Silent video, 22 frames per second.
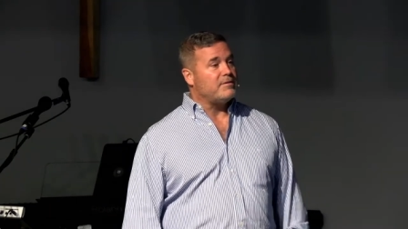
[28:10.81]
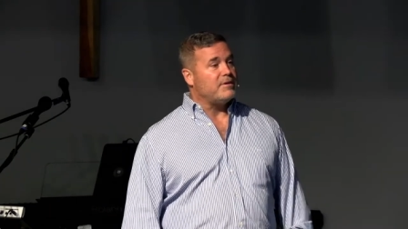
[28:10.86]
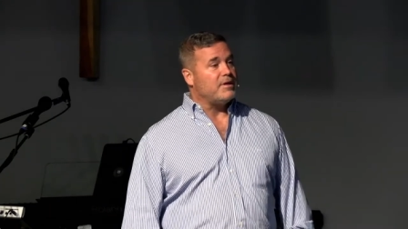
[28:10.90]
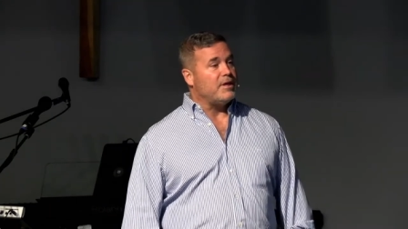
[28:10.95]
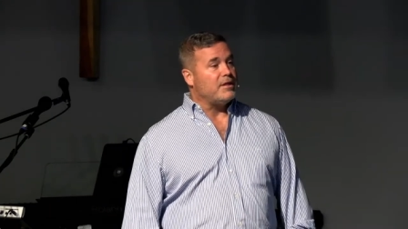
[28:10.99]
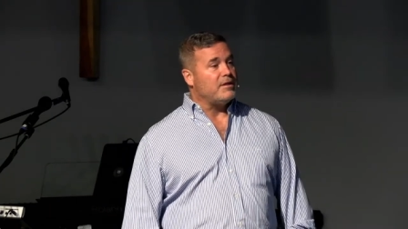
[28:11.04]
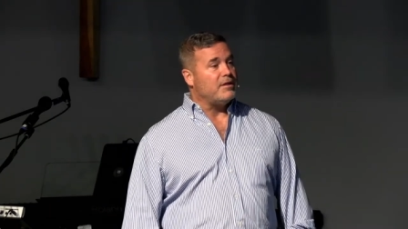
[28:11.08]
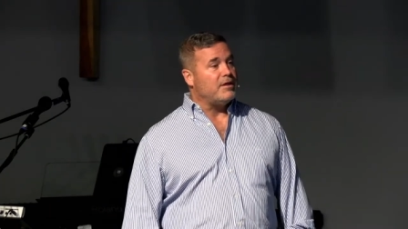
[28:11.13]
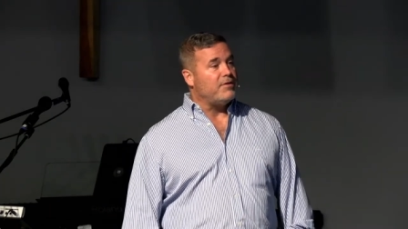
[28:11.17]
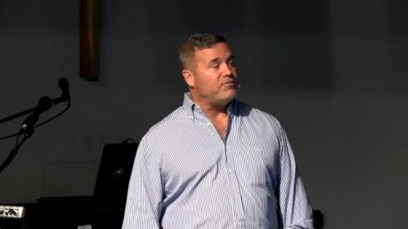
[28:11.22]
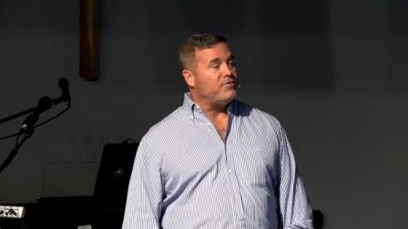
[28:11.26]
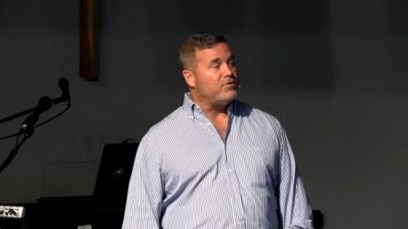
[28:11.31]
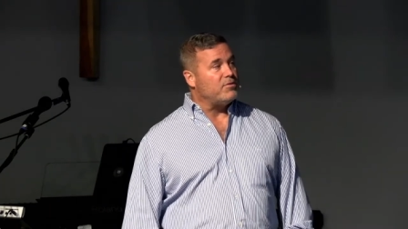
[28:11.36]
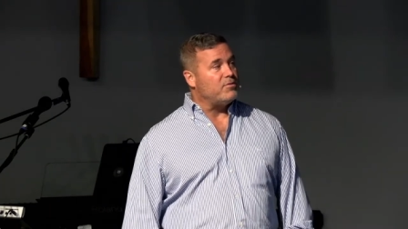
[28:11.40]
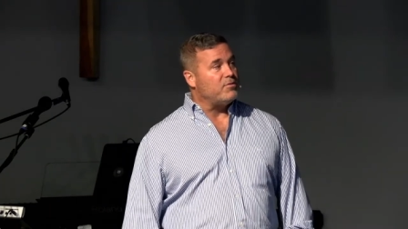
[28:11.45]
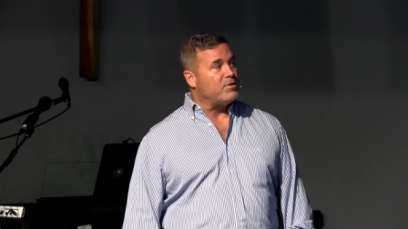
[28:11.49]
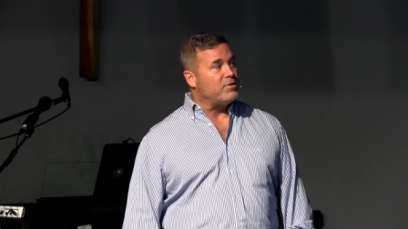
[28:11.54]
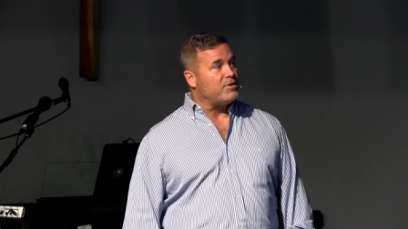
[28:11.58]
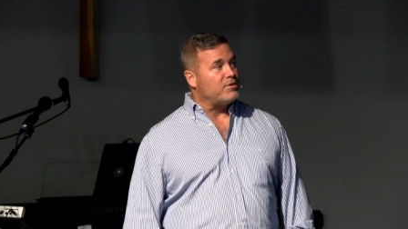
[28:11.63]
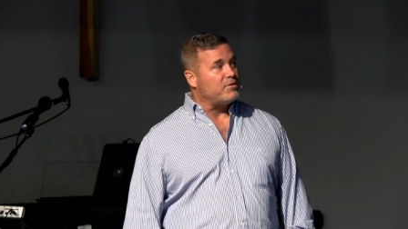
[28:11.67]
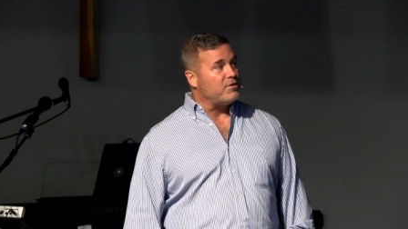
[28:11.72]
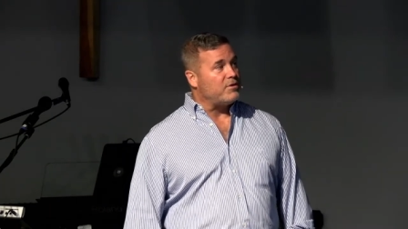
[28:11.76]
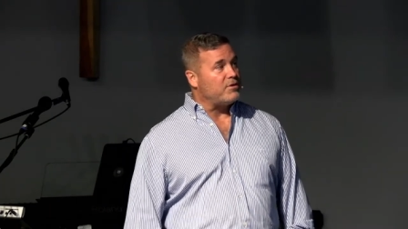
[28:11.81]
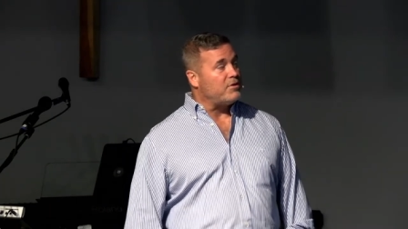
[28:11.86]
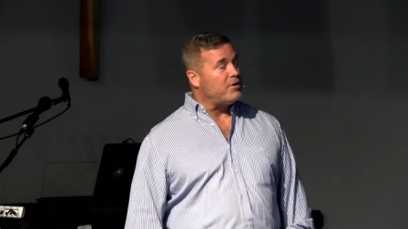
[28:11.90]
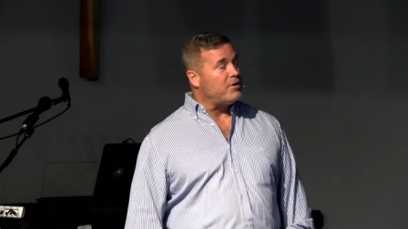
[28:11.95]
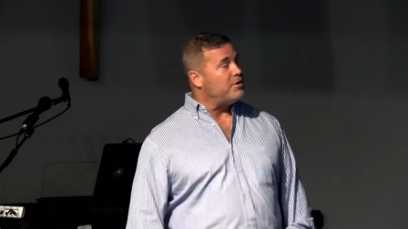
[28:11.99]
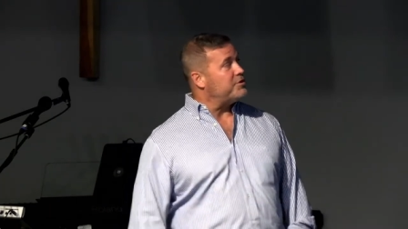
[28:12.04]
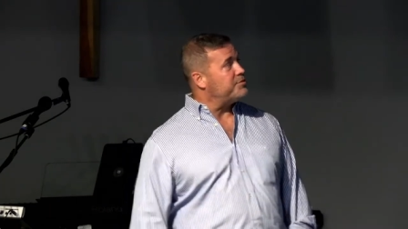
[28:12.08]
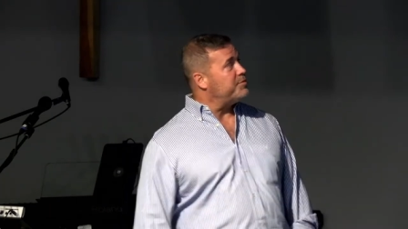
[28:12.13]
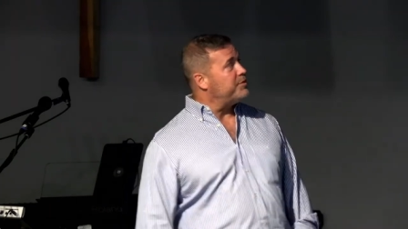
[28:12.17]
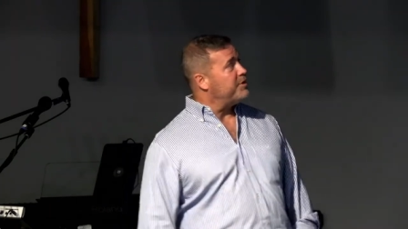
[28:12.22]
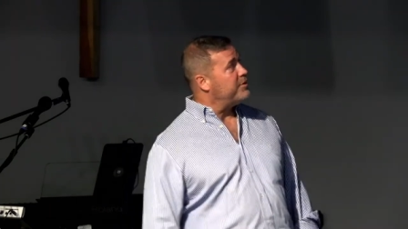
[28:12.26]
I love doing what the Lord
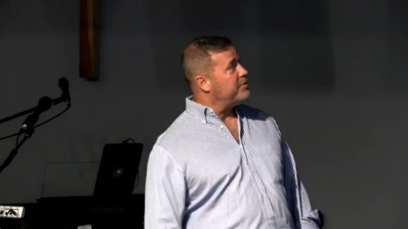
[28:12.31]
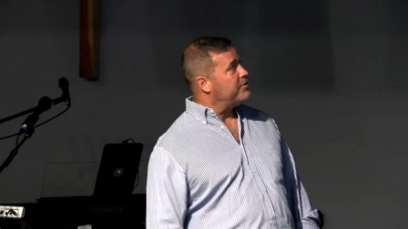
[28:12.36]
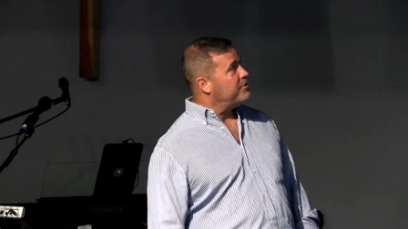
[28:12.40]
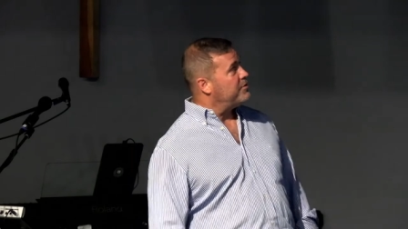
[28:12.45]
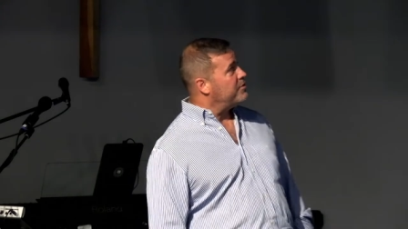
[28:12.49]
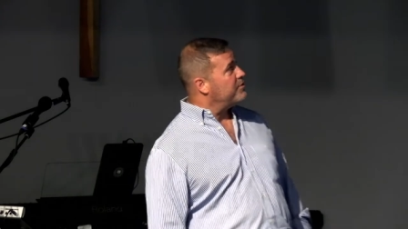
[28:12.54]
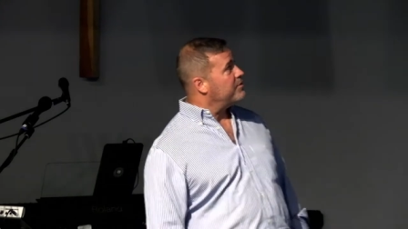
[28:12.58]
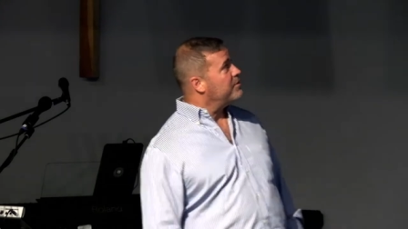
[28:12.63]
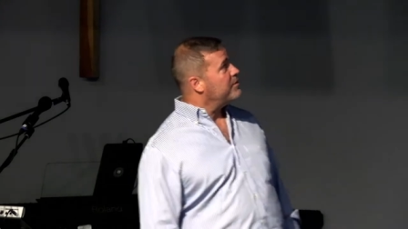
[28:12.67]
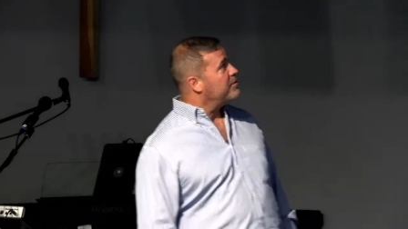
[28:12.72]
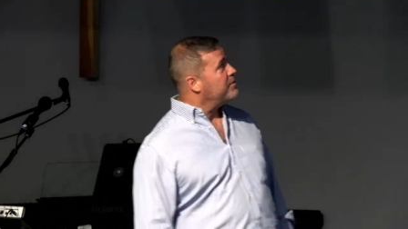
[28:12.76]
calls me to do.